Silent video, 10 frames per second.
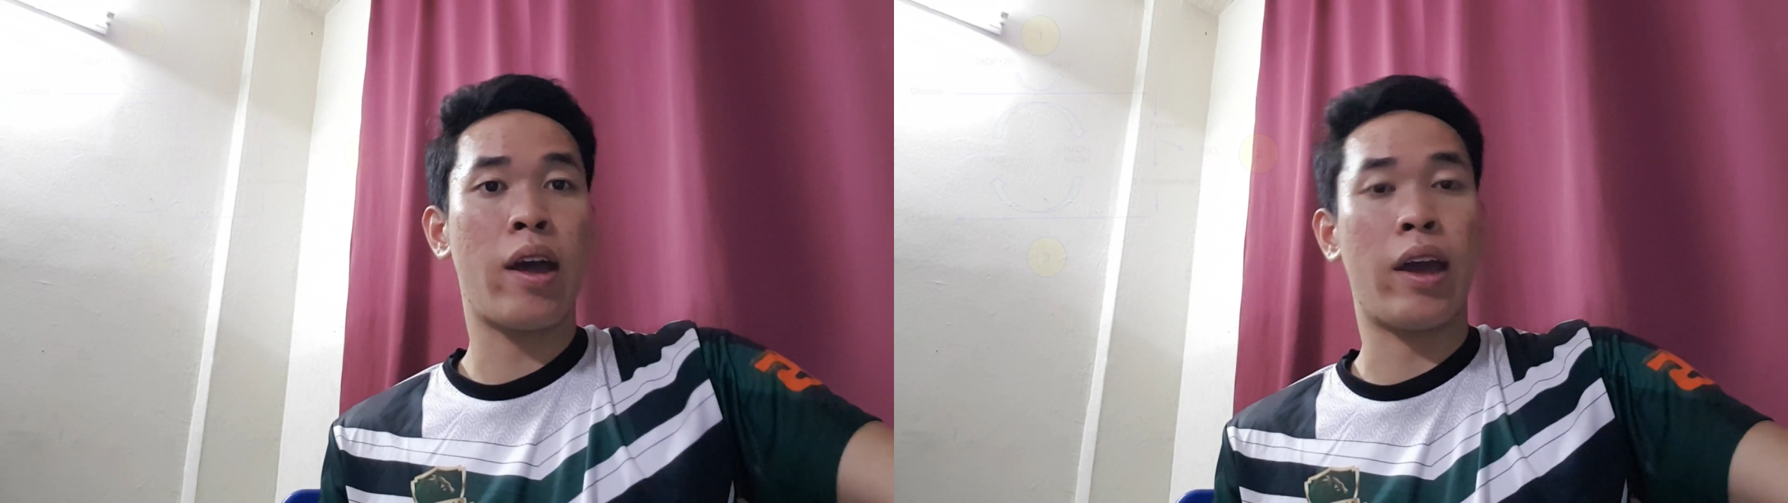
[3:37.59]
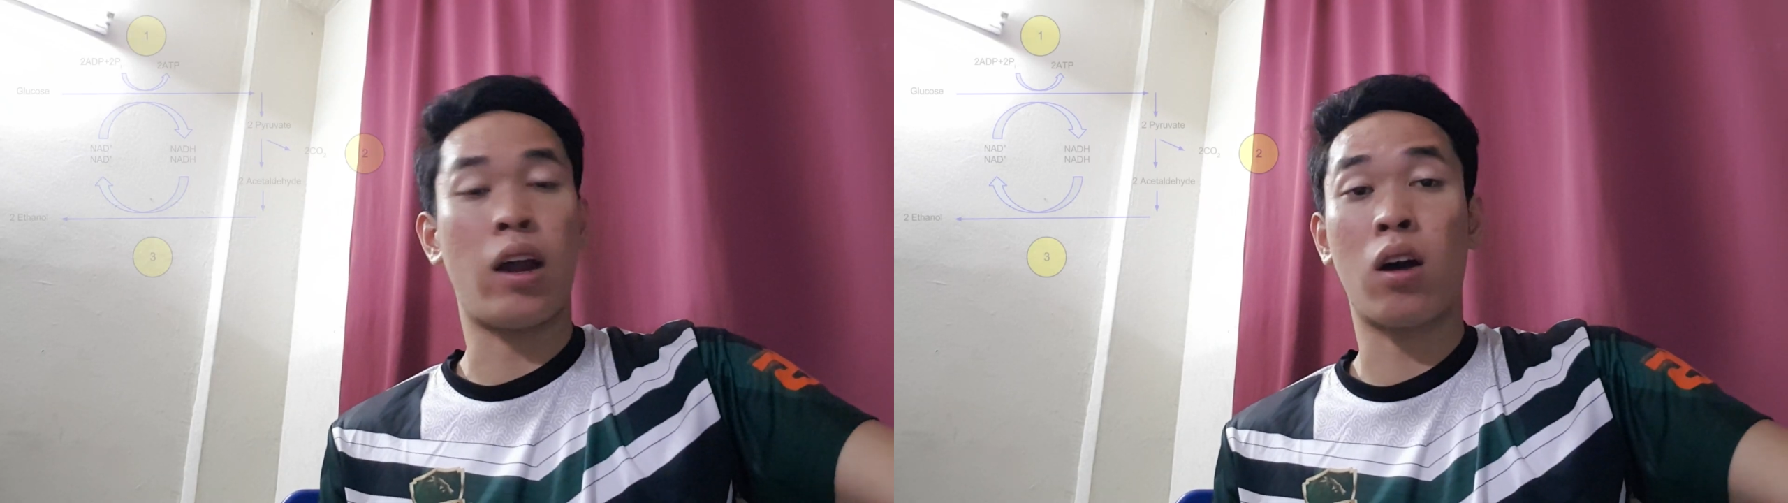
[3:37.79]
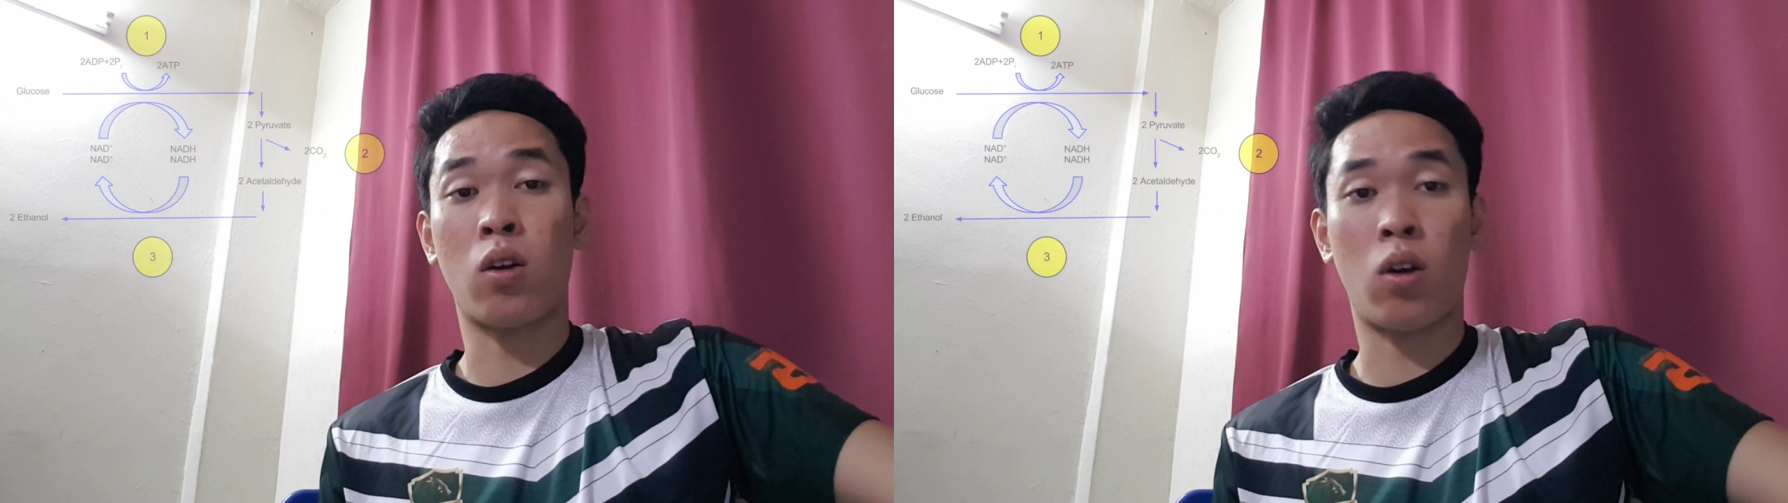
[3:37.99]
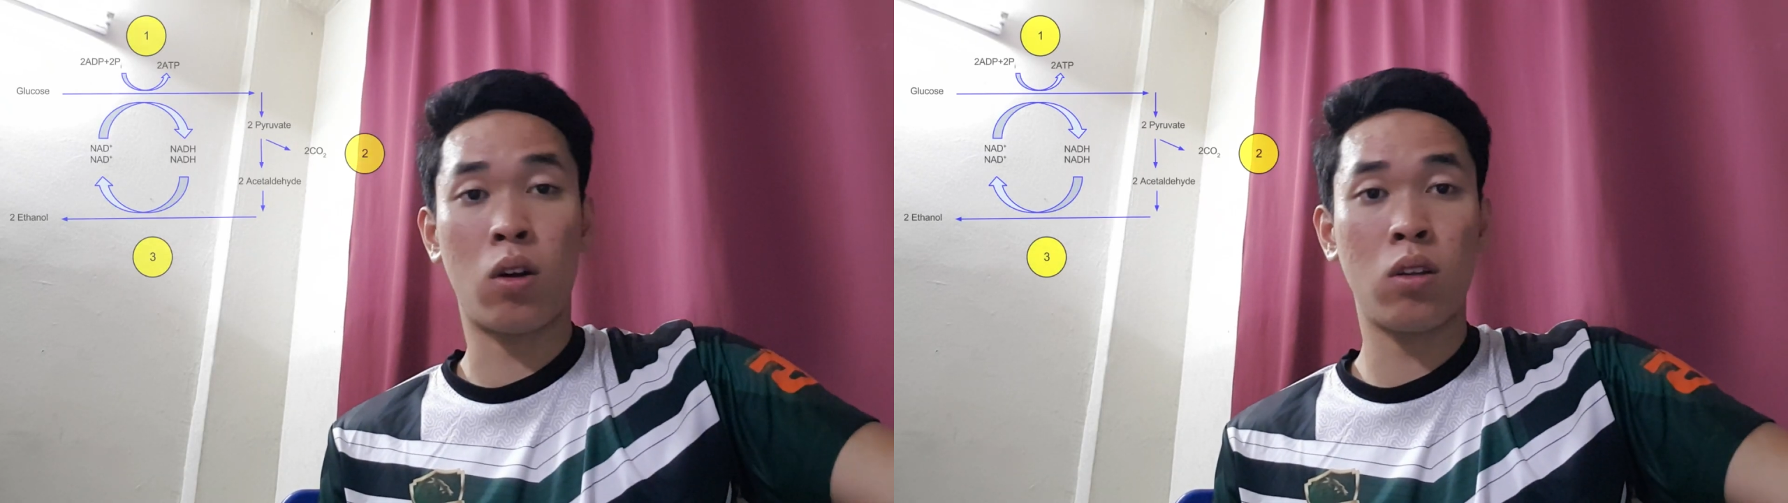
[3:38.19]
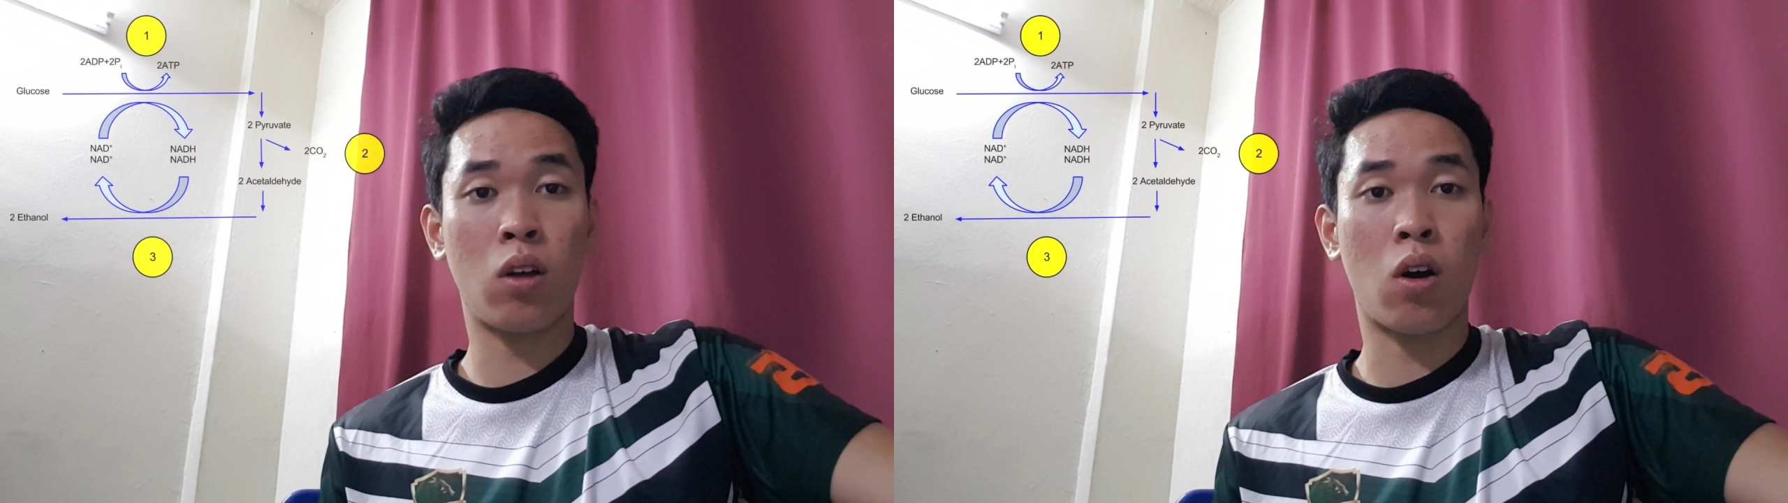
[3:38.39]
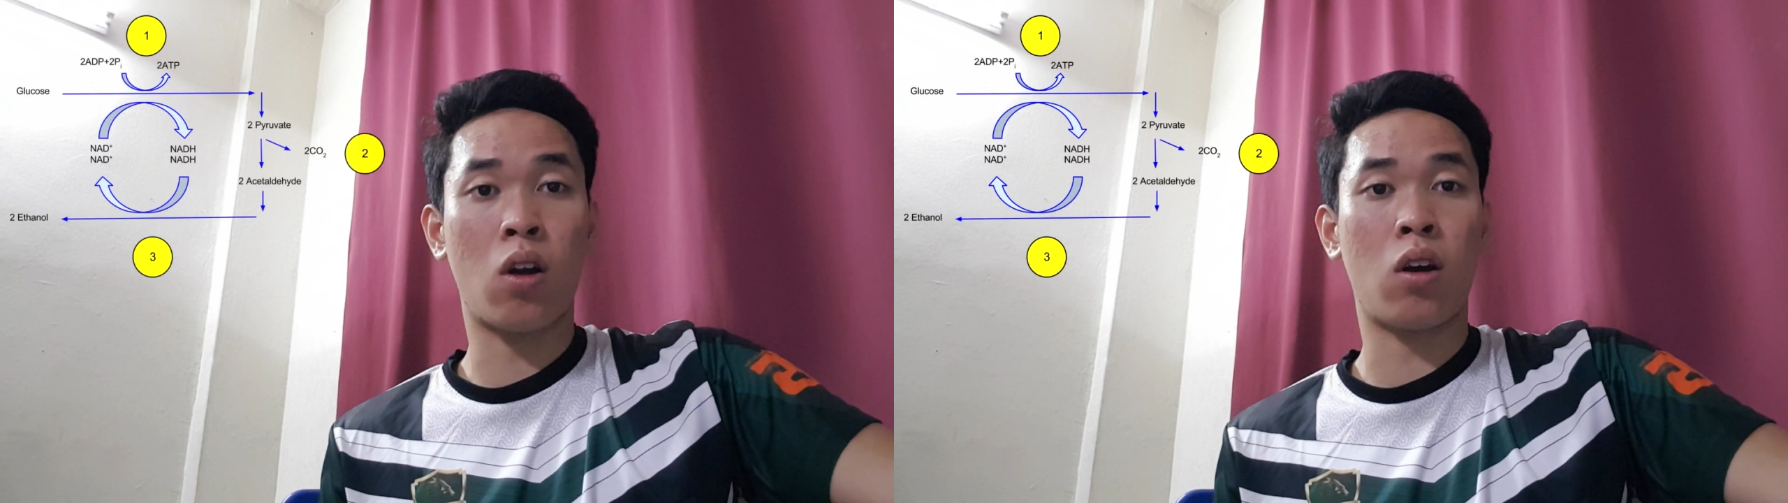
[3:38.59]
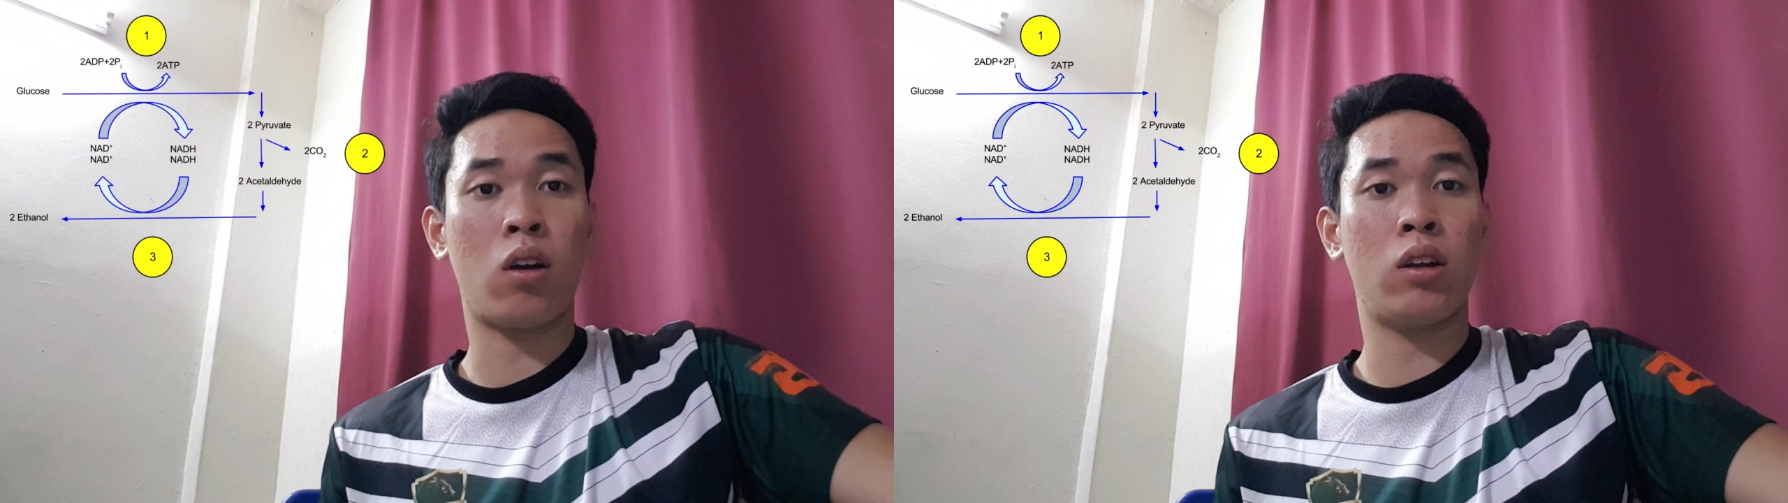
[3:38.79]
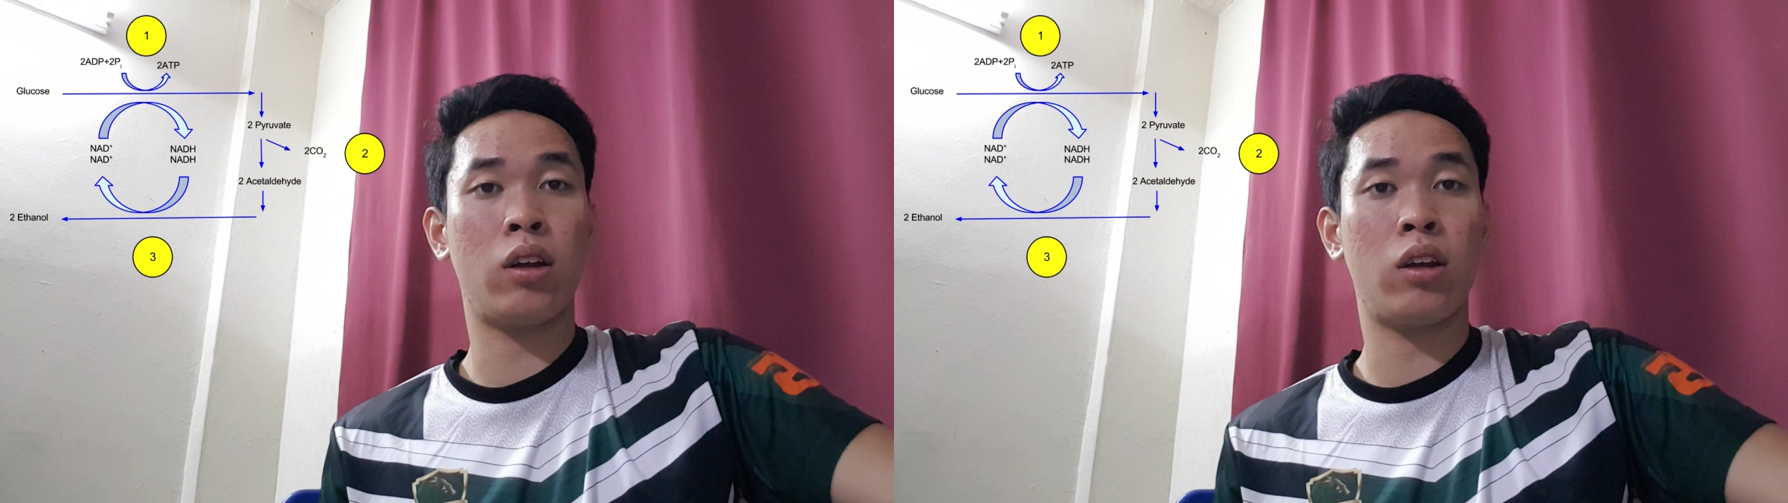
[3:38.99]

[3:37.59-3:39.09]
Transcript: an alcohol, or